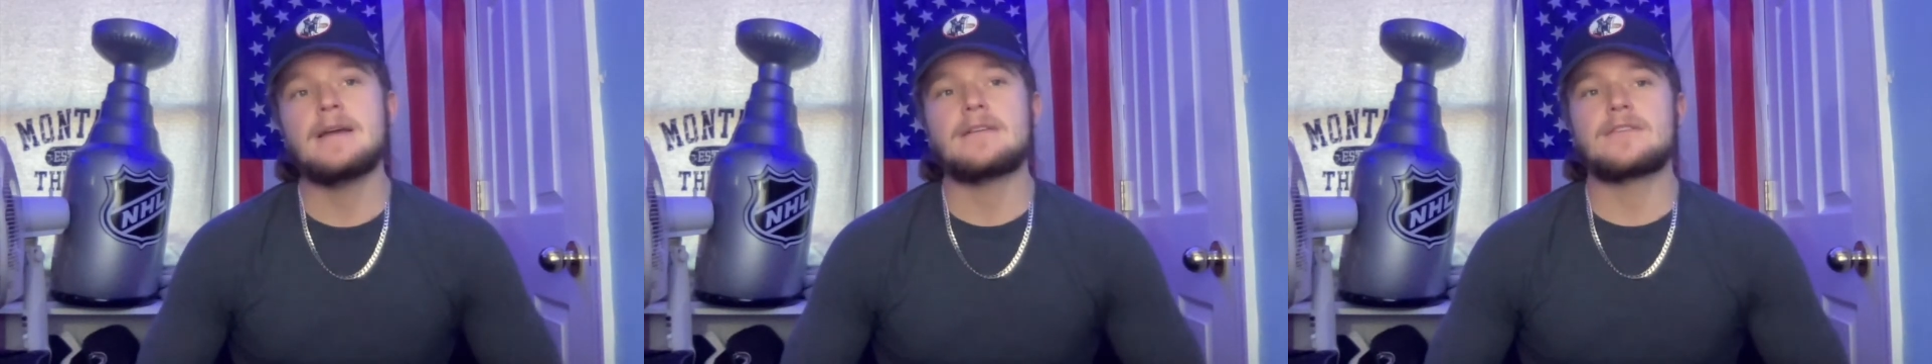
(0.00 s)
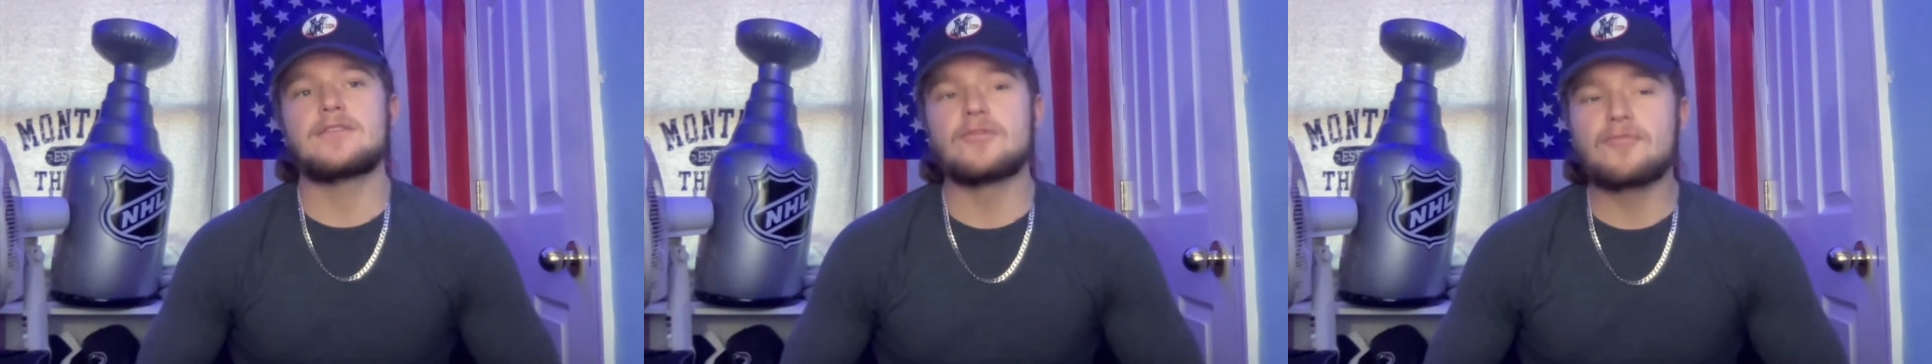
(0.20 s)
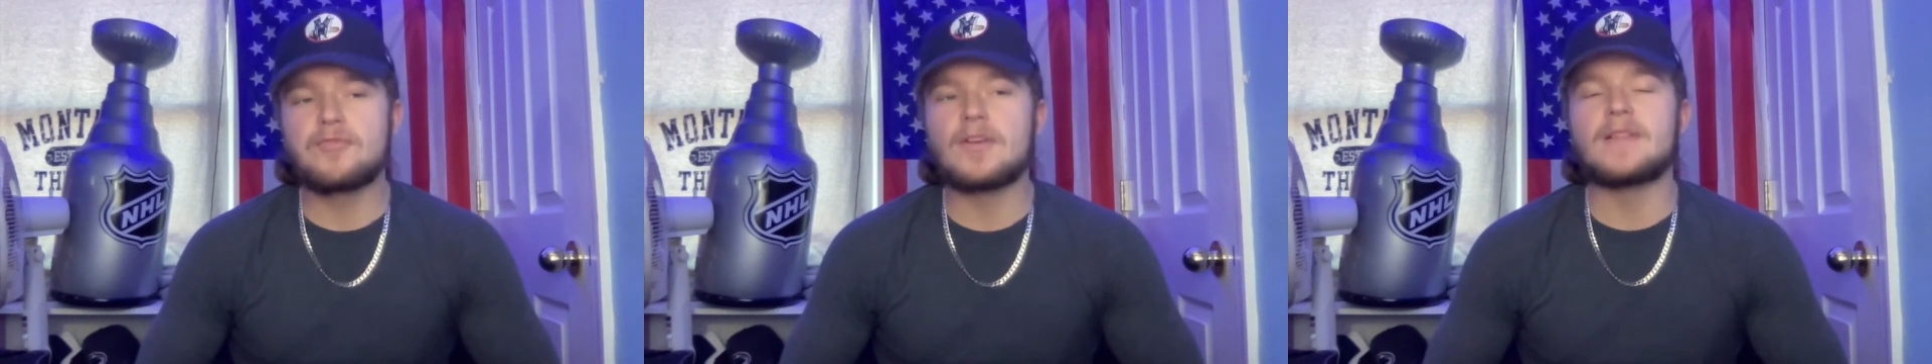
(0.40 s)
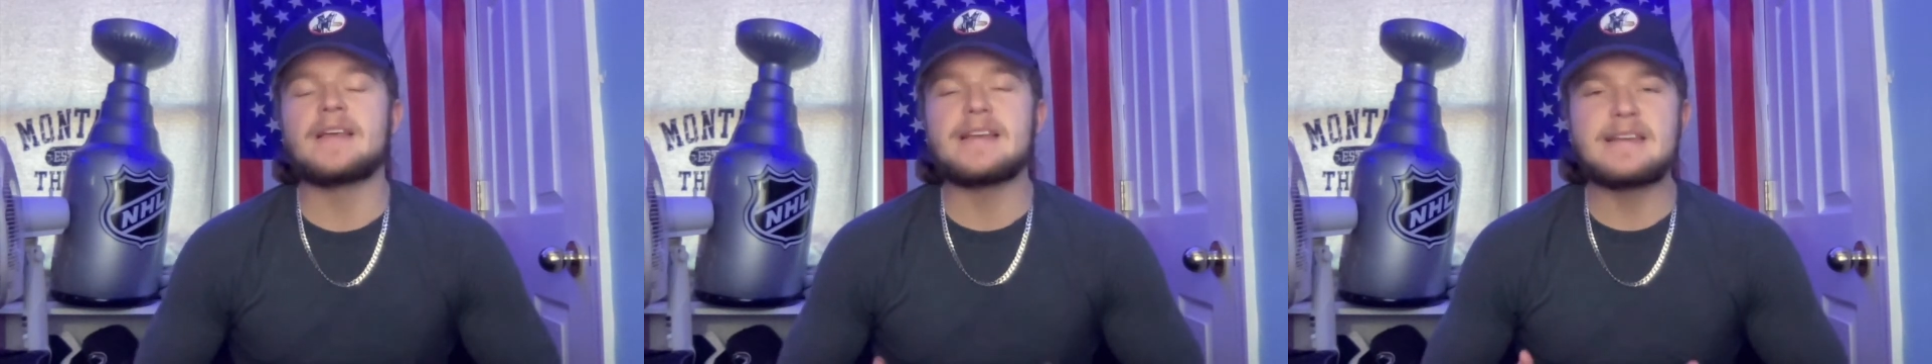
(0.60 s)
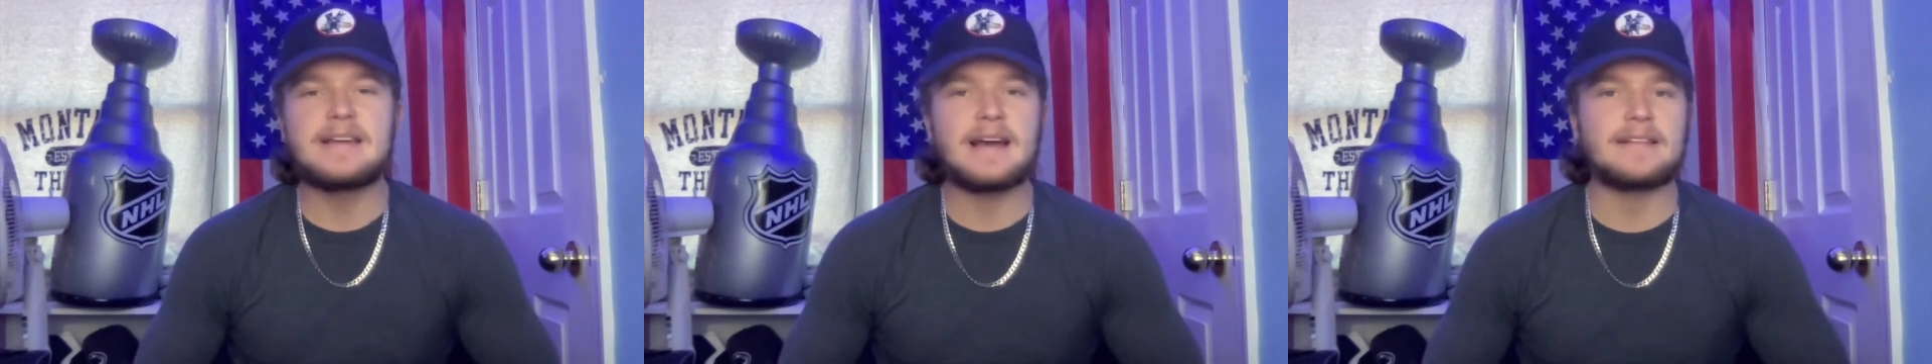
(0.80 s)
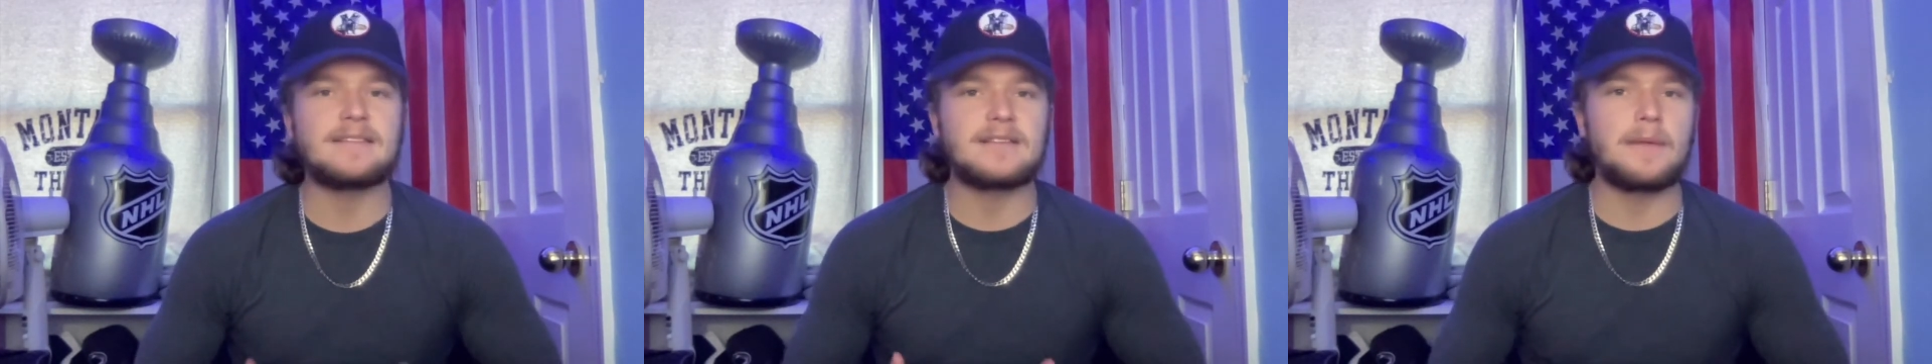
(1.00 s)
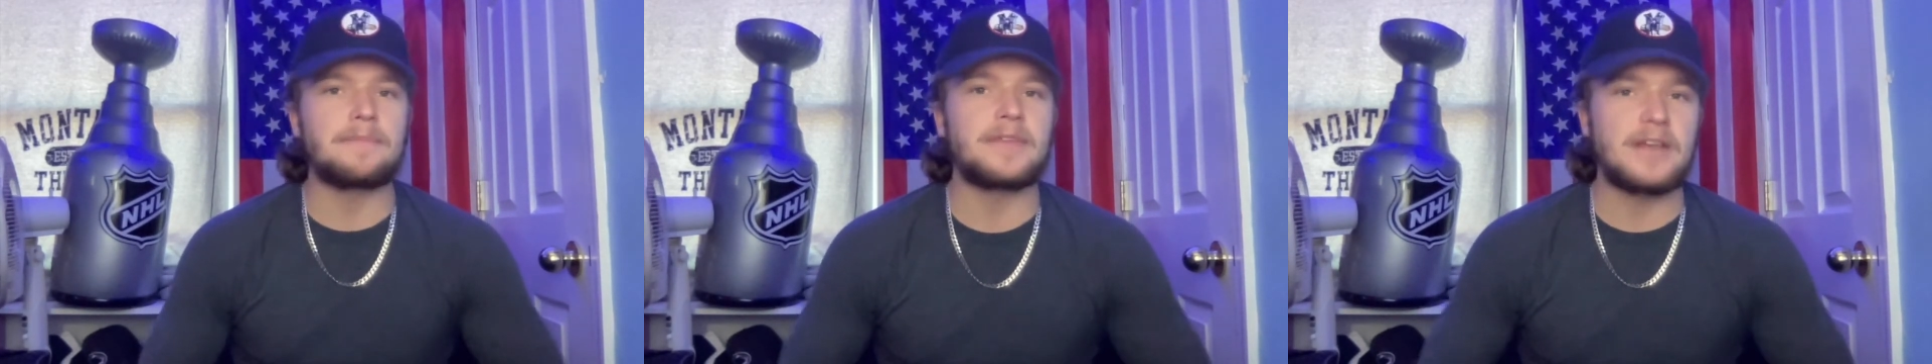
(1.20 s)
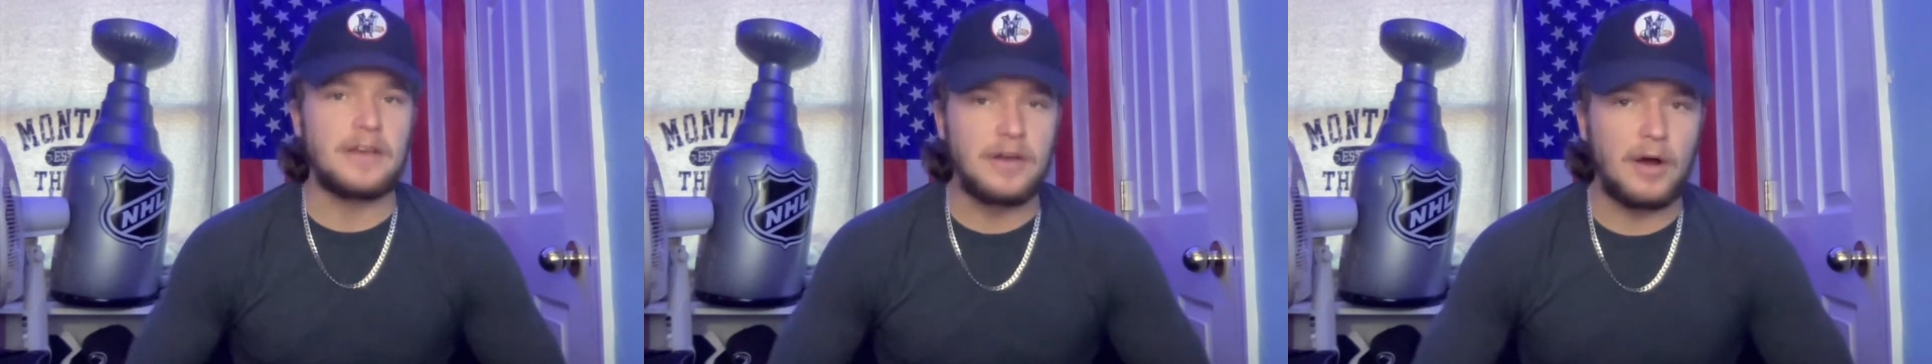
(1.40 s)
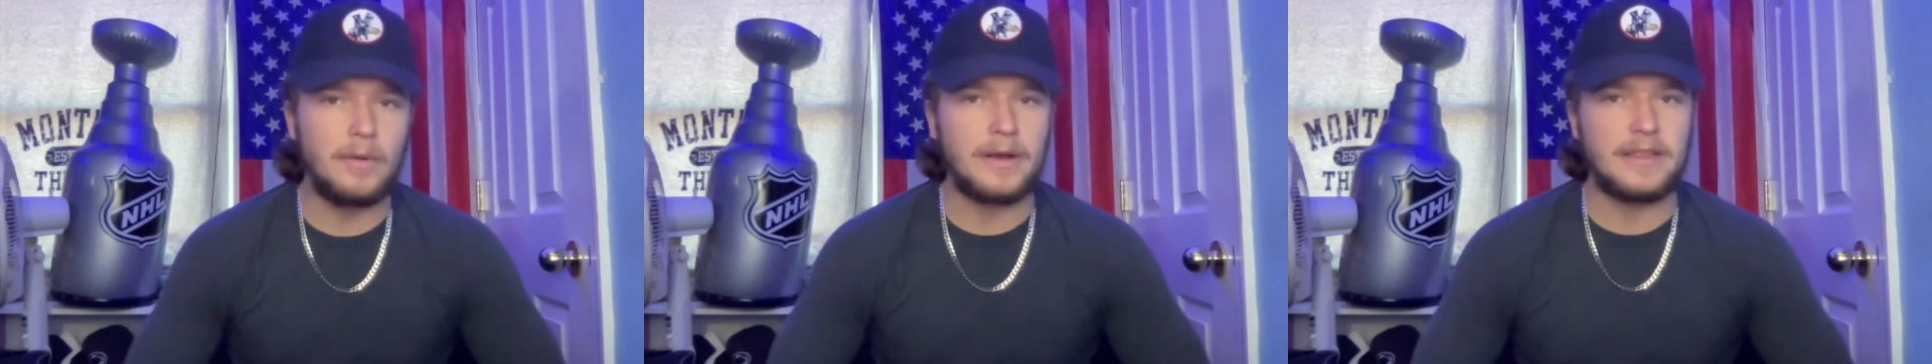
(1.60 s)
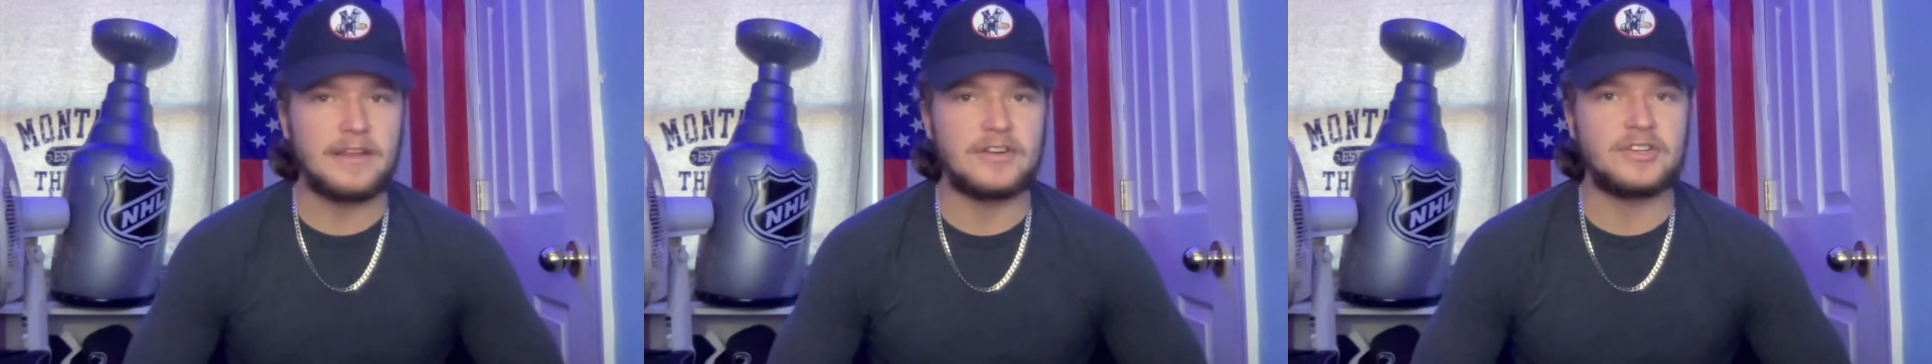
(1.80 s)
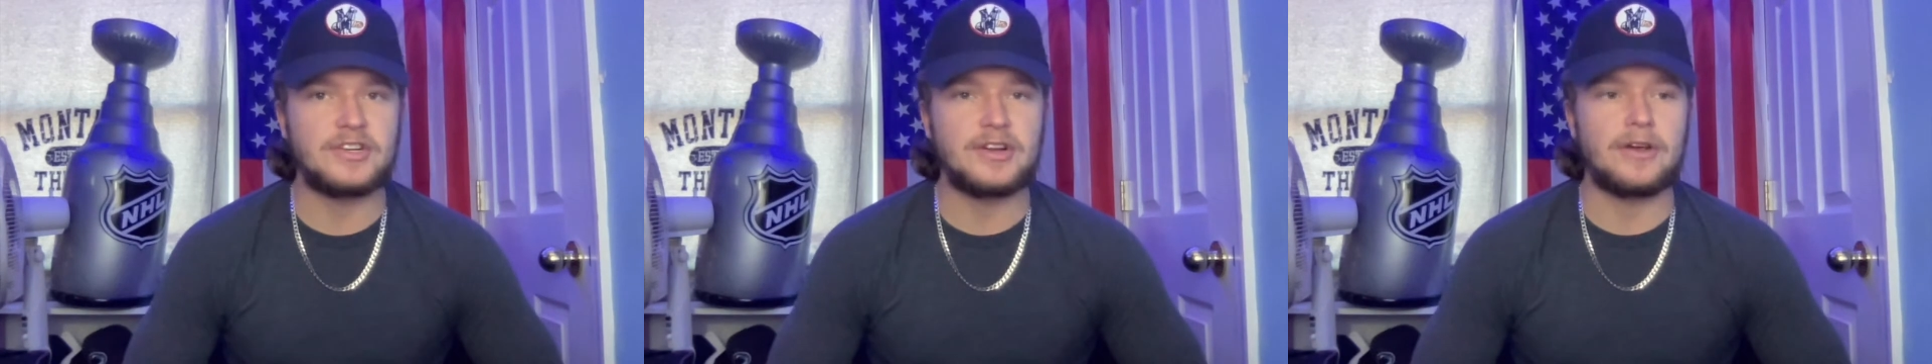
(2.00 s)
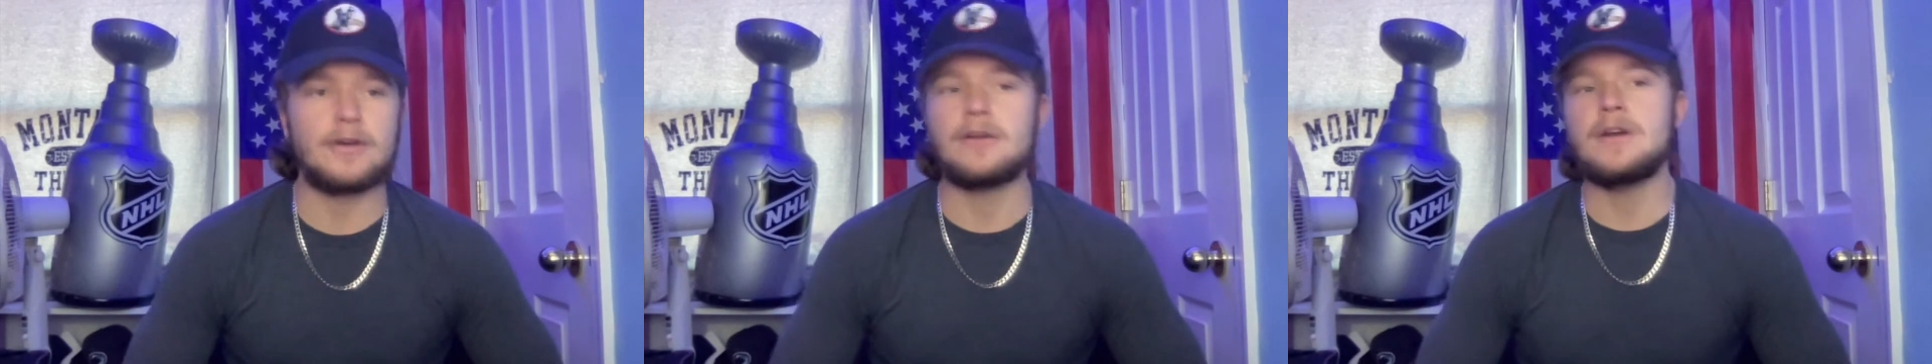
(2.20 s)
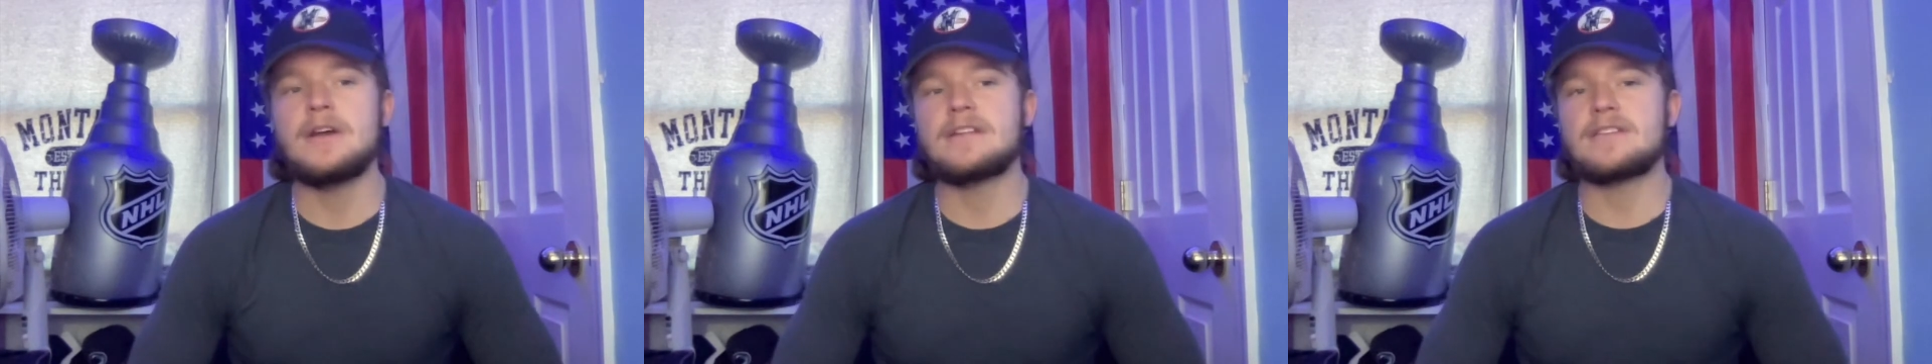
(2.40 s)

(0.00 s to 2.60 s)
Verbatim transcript: to really get something going this year